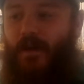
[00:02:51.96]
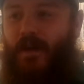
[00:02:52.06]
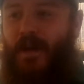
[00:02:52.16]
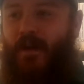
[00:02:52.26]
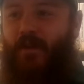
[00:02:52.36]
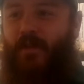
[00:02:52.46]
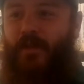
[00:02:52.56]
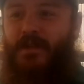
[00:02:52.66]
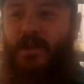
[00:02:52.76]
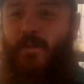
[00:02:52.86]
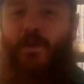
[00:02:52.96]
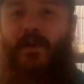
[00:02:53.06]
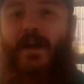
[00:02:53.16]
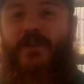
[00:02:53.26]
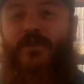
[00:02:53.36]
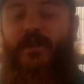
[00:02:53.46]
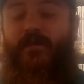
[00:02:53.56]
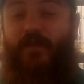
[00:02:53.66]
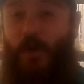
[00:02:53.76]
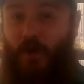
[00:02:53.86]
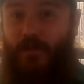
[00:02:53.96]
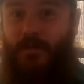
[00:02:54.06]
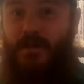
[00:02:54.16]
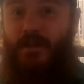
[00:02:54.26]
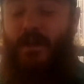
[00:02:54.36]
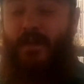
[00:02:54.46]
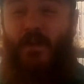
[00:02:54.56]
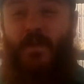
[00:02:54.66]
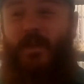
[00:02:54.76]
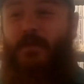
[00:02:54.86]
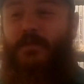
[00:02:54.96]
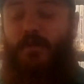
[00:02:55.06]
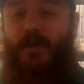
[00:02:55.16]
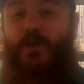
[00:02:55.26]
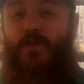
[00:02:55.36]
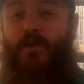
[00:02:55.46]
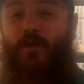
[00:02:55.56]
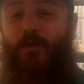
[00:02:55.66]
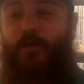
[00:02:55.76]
Now, this hub world actually evolves, and I thought that was pretty cool.